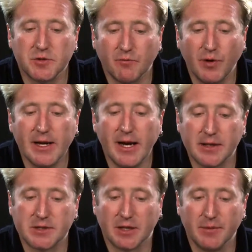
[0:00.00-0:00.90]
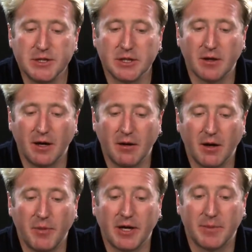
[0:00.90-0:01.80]
really has limited
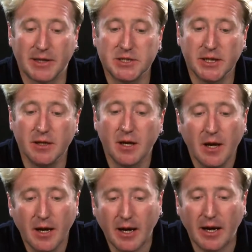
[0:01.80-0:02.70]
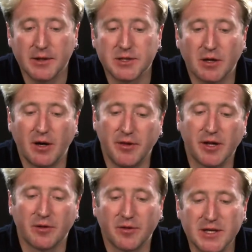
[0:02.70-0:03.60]
applicability, and I think
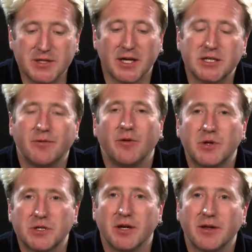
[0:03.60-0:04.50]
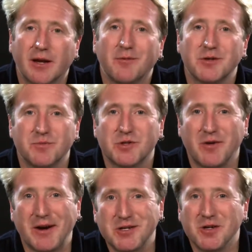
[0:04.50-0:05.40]
these days, if we were designing the language from
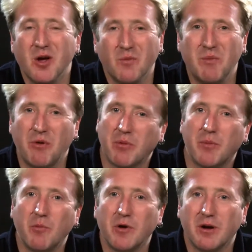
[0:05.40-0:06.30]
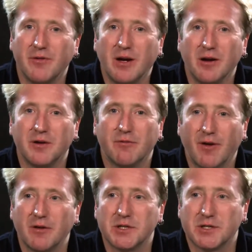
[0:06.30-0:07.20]
scratch, we probably wouldn't have included
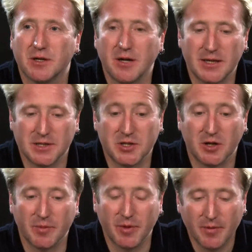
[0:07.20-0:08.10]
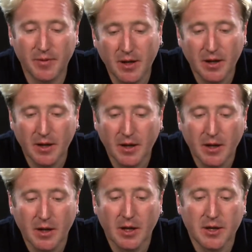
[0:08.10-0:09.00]
float as a type.
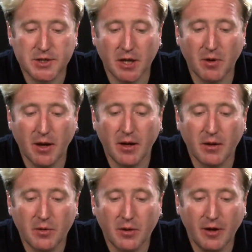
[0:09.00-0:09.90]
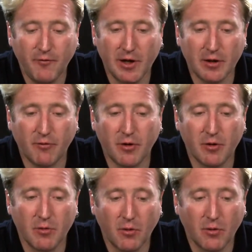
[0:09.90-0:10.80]
So if we look
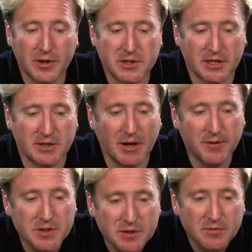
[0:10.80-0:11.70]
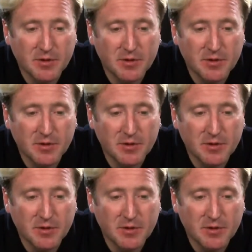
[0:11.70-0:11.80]
through all these static methods, and